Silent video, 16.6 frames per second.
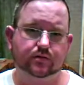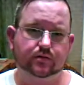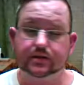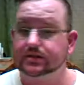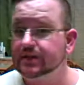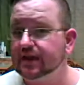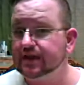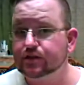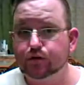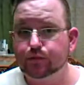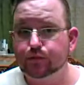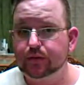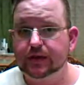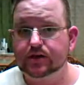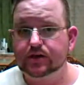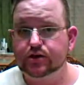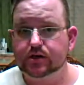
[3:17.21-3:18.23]
It's not too
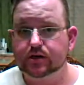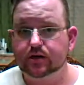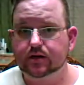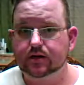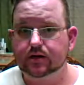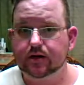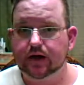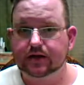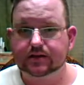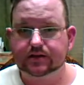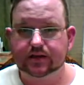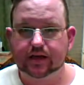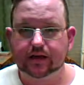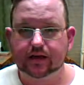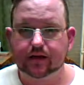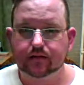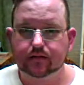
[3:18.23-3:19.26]
peachy, it's
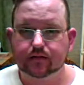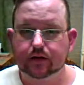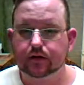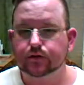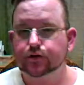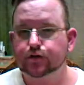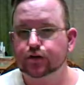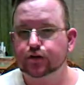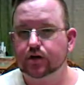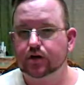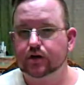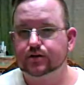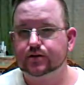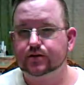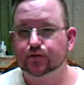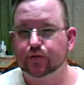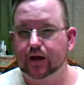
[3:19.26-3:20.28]
like
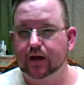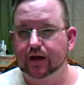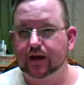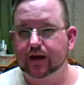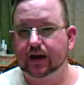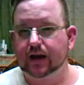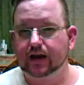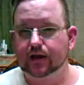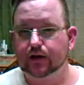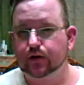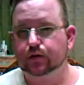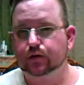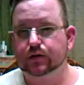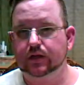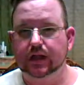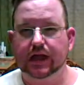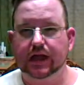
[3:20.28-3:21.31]
just right, kind of like
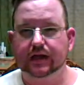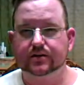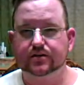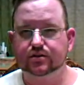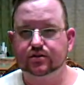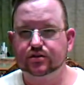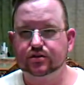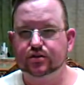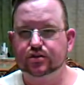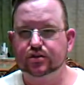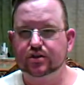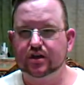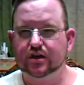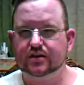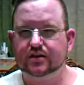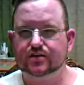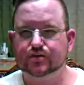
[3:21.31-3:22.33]
Goldilocks,
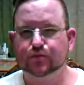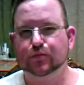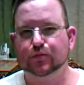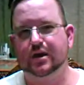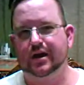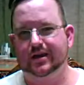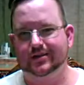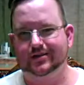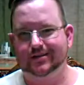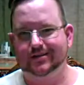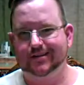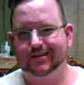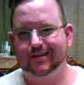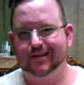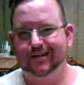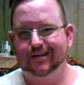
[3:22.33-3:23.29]
just right.